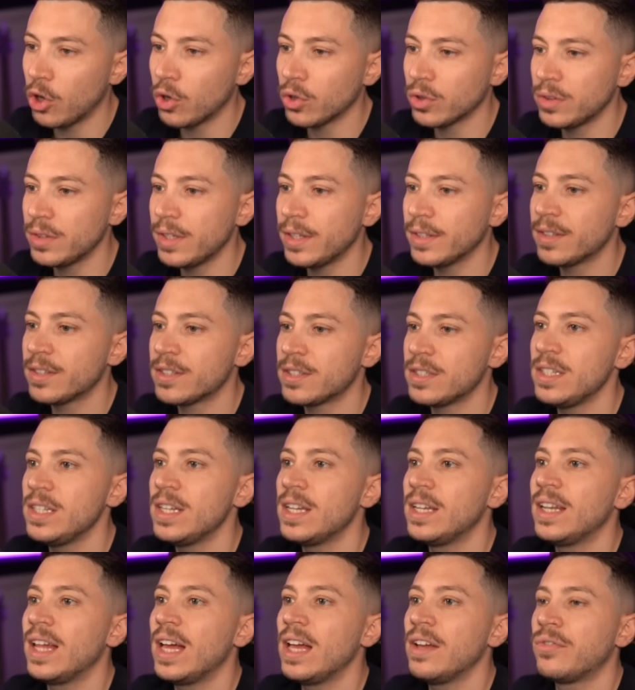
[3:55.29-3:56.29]
.NET
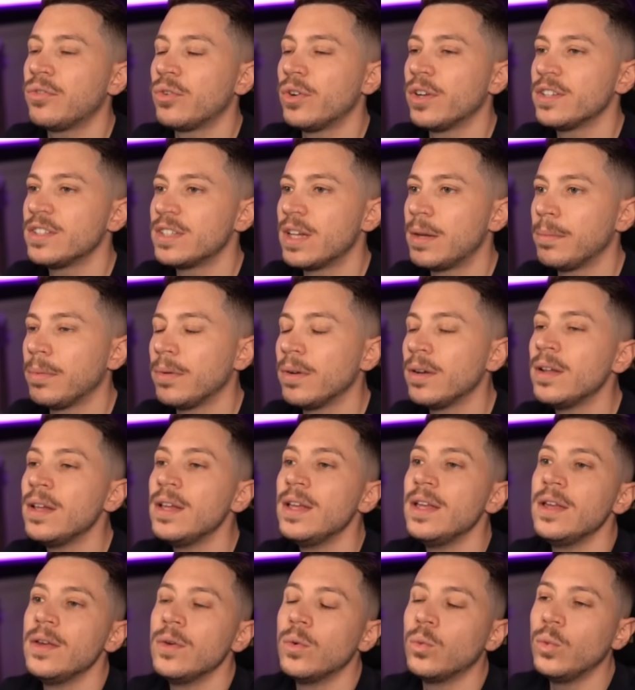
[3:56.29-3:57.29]
CLI for example
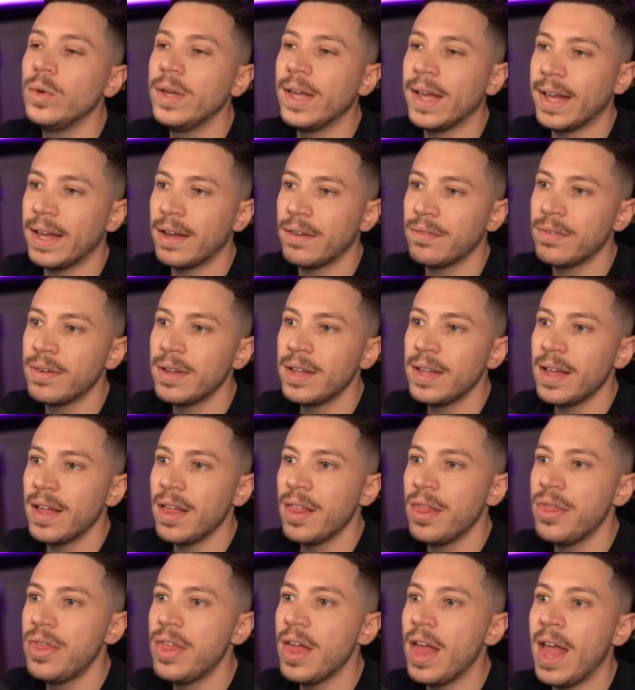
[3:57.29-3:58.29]
we have
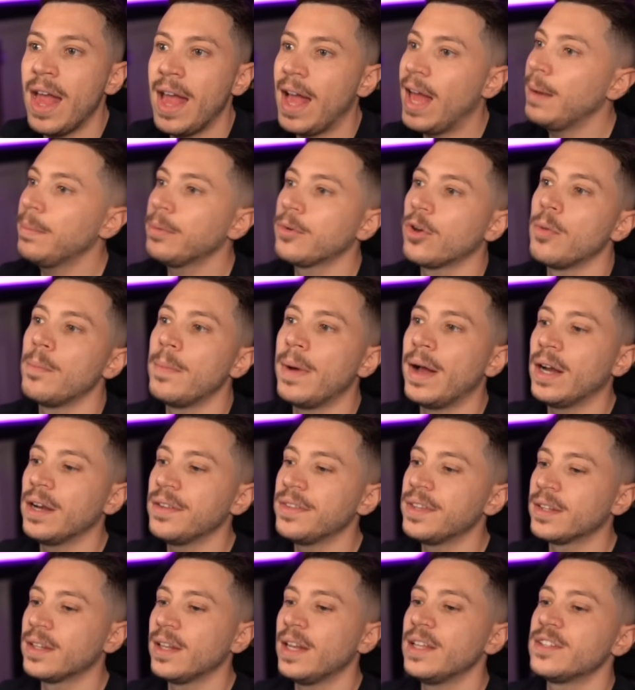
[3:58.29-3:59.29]
the help command
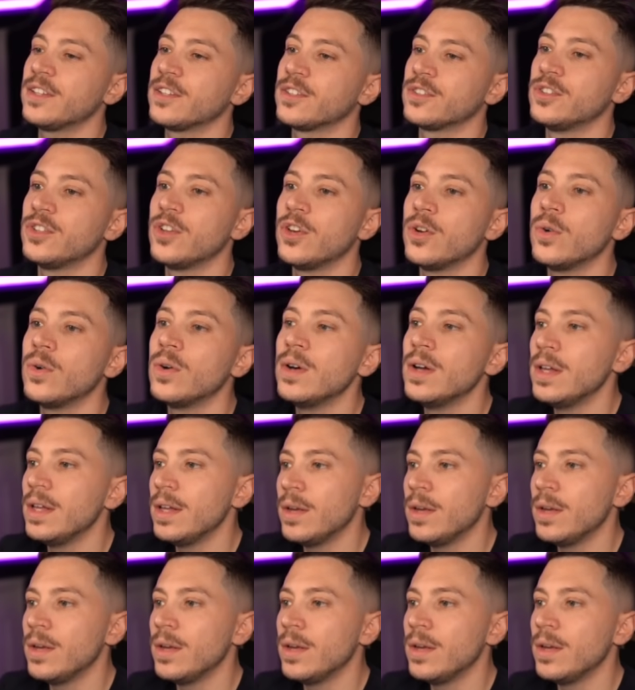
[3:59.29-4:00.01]
that lets us know